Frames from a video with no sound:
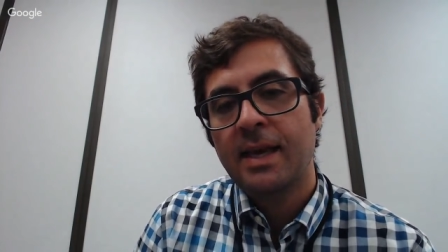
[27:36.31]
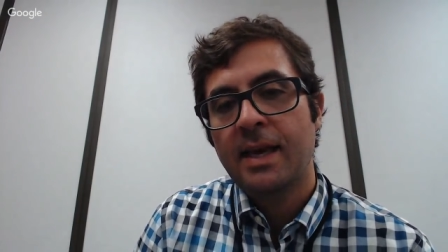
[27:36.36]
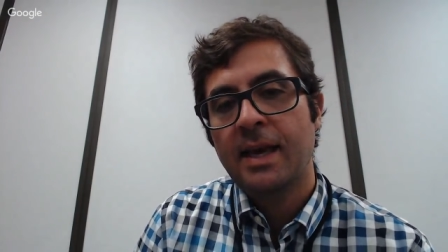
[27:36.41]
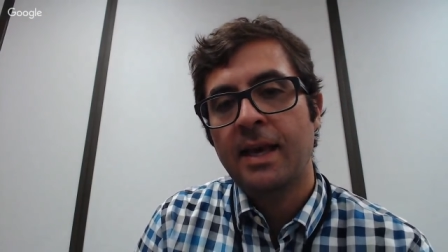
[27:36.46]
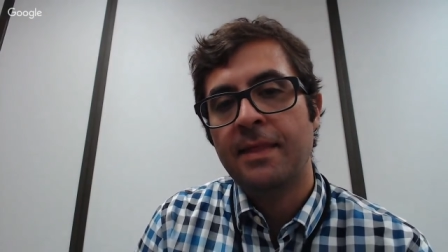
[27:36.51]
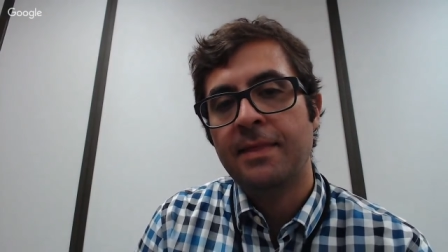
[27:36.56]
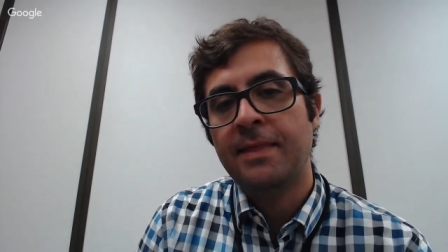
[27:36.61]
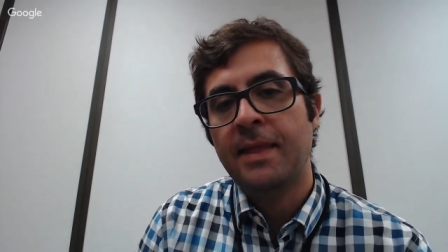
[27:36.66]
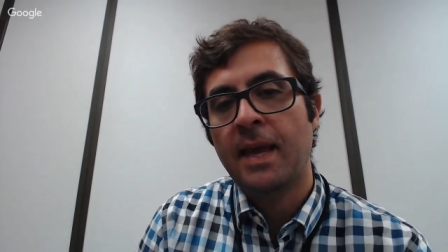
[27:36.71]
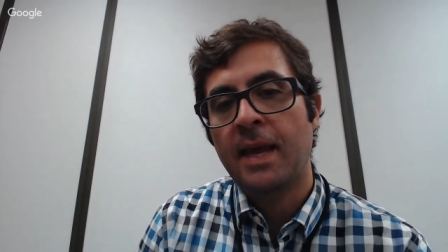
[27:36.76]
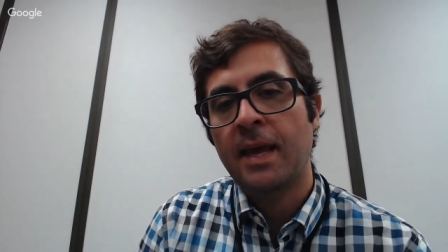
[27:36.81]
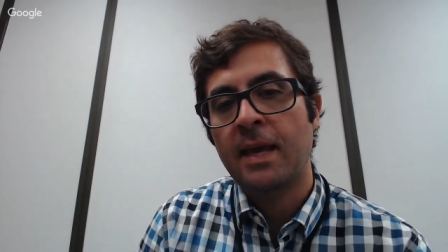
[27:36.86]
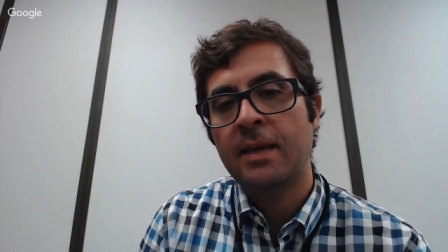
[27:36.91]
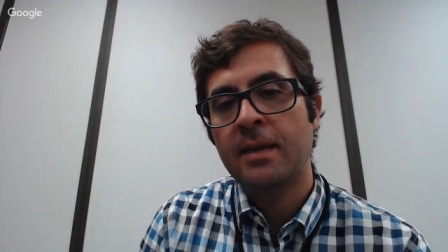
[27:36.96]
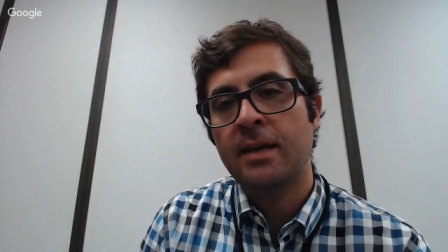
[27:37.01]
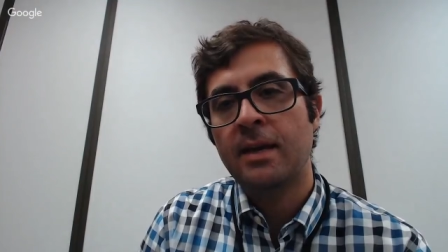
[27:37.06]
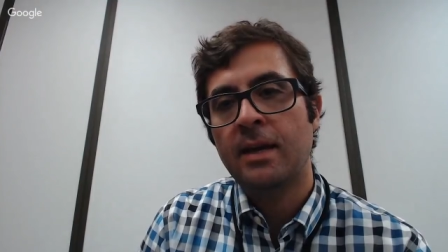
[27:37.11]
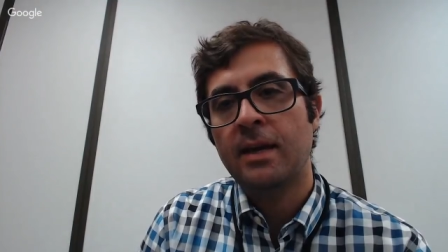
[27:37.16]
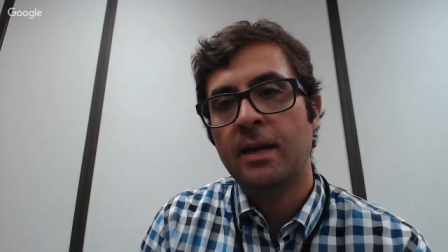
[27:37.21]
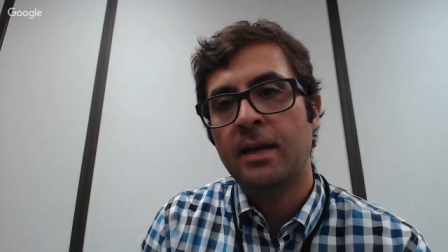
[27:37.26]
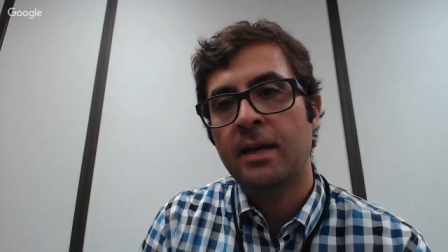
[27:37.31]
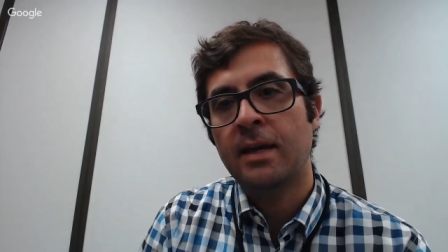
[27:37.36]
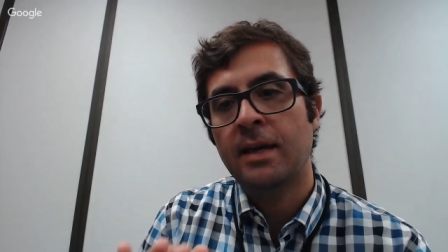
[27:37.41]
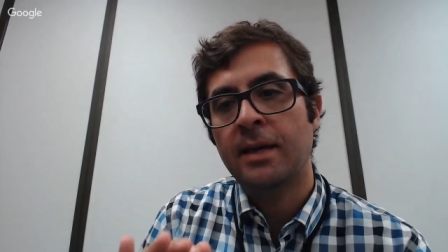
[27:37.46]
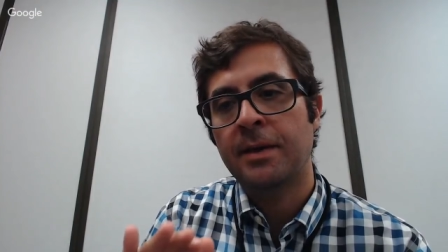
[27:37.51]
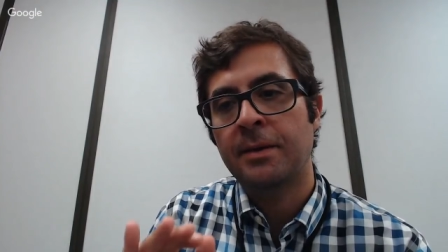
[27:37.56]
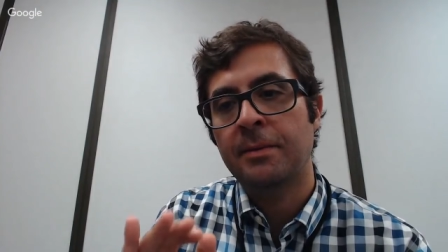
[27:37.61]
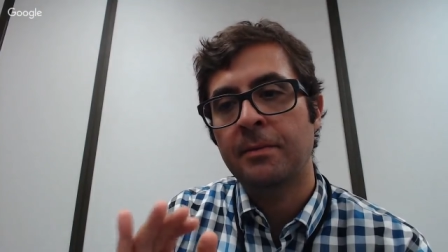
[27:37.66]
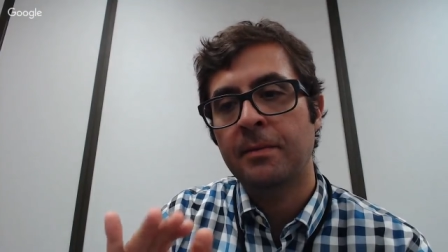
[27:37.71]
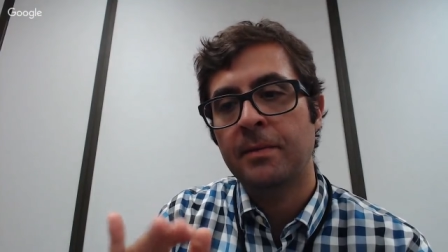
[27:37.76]
and then
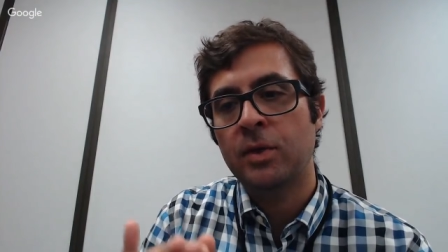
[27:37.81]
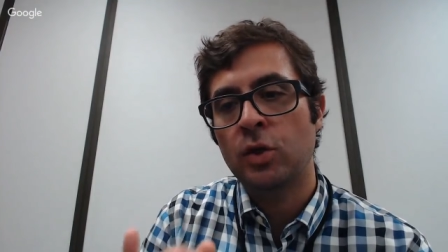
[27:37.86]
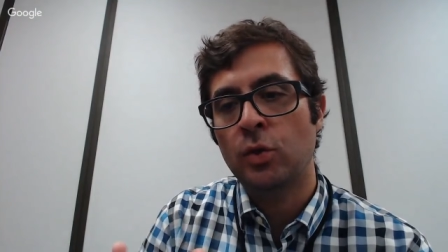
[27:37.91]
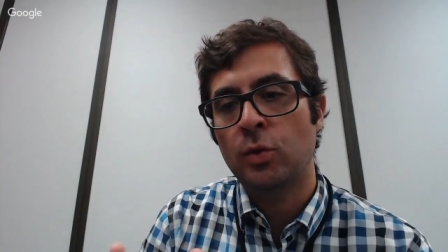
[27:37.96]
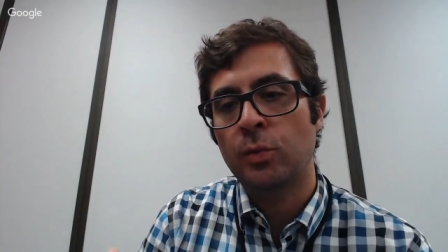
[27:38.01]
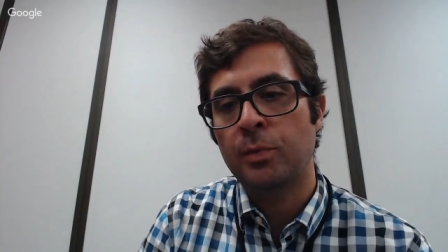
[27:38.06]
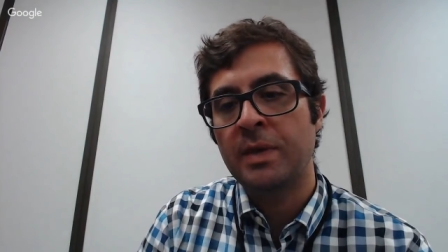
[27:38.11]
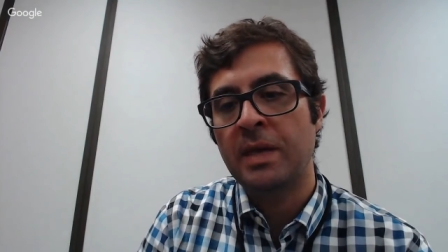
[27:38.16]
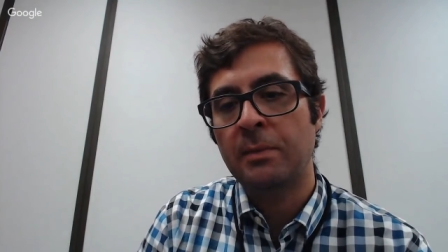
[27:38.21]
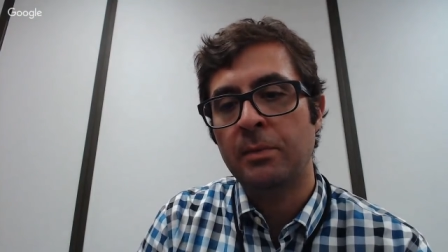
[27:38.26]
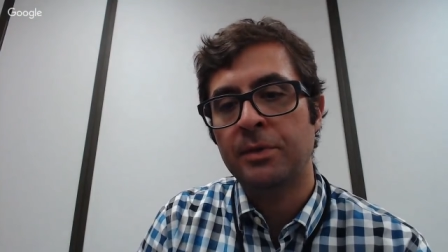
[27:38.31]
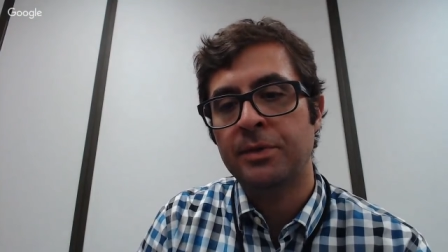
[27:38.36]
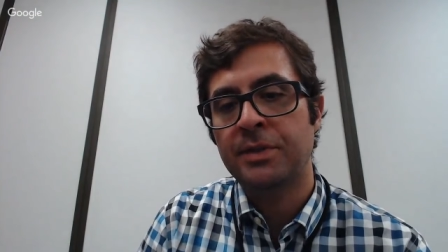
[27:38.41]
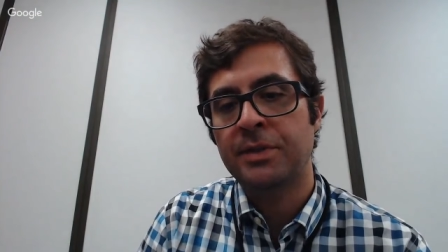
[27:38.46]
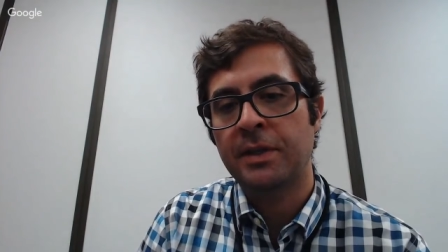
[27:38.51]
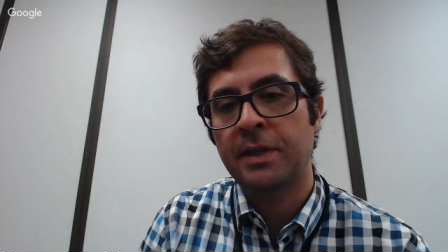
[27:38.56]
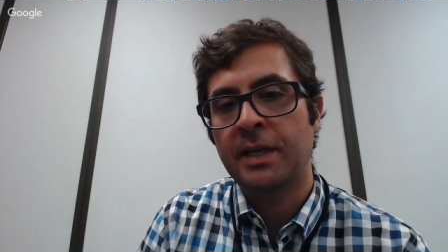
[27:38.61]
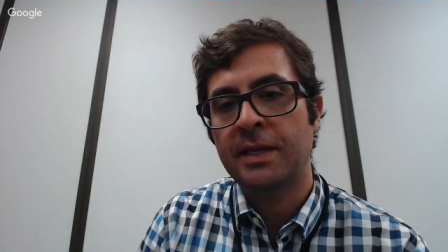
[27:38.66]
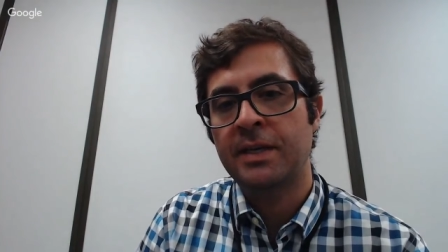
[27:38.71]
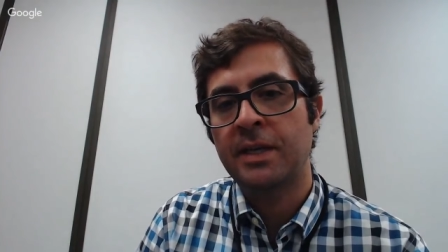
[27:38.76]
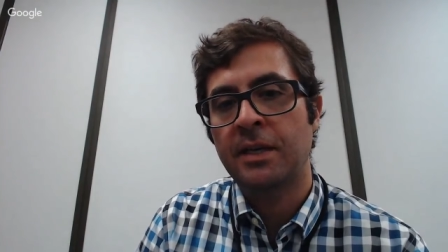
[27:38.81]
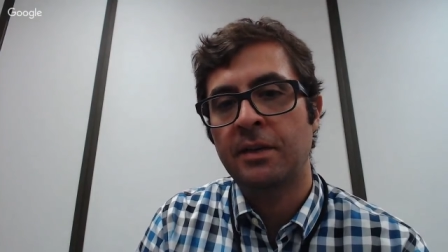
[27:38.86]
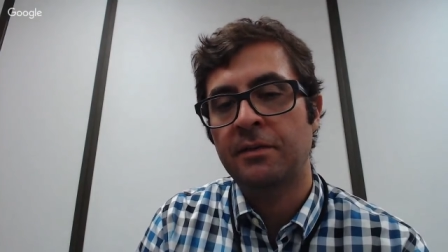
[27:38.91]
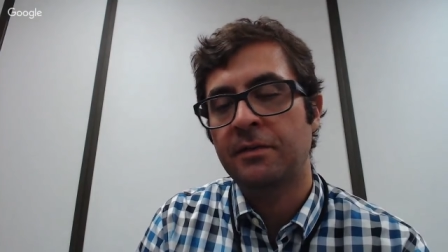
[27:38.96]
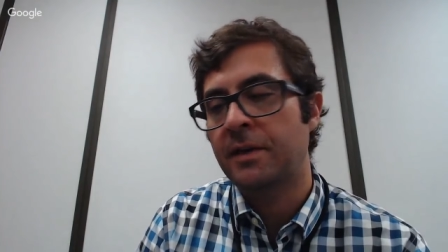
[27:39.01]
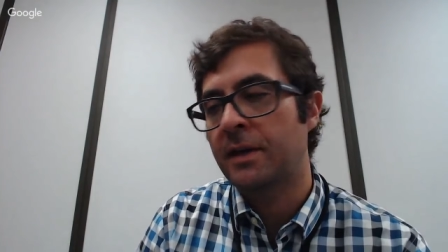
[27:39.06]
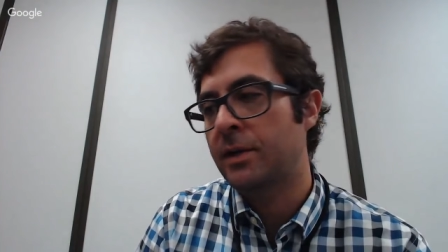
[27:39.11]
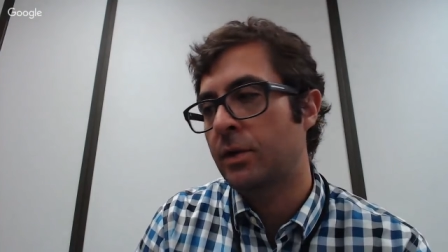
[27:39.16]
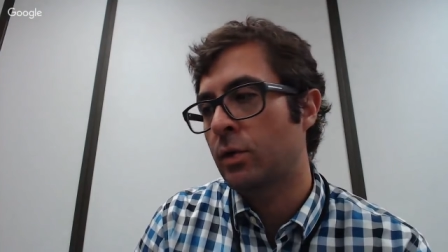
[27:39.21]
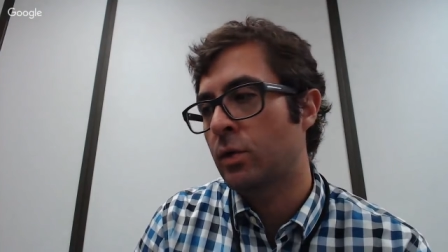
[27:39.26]
you'll be able to
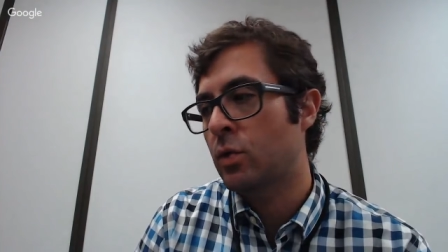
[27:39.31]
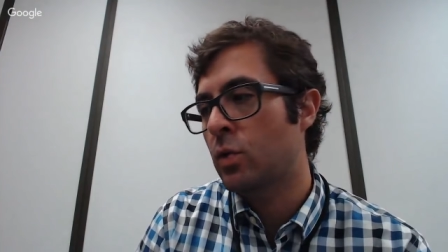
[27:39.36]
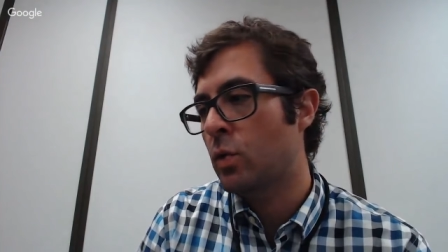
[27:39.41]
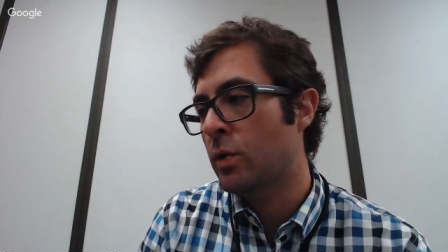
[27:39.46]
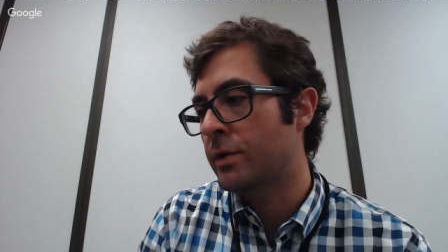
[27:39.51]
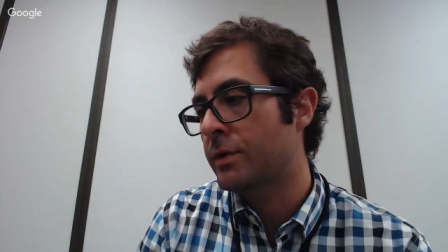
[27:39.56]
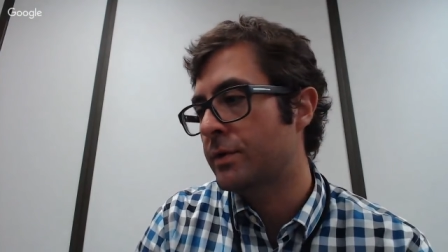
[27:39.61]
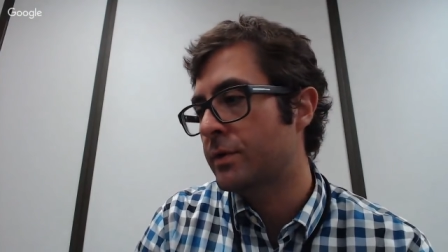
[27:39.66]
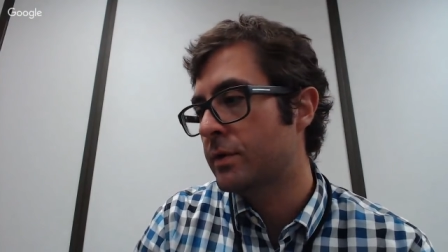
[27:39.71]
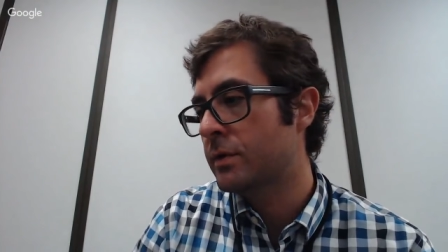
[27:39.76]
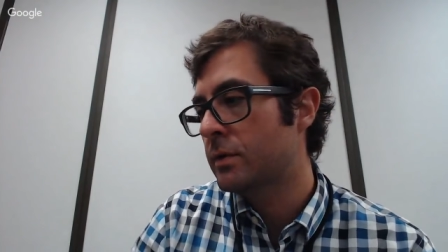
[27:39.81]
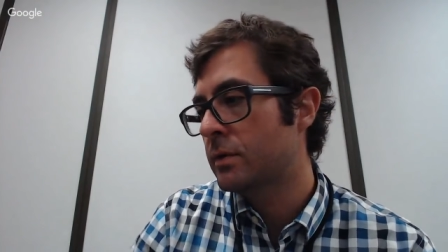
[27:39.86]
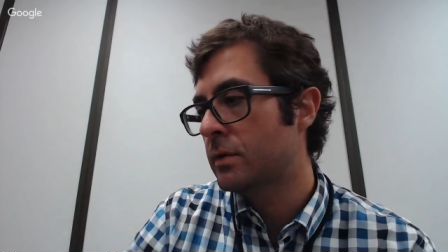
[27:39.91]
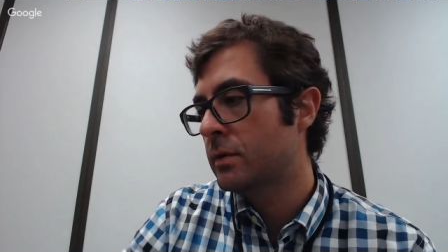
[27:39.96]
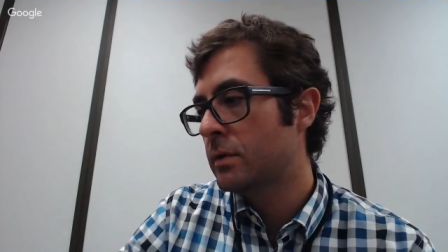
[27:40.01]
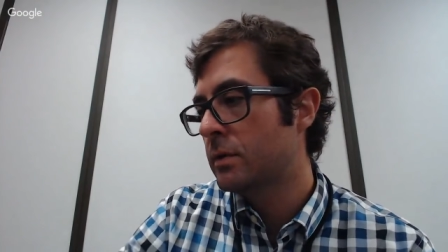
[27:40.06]
identify your course.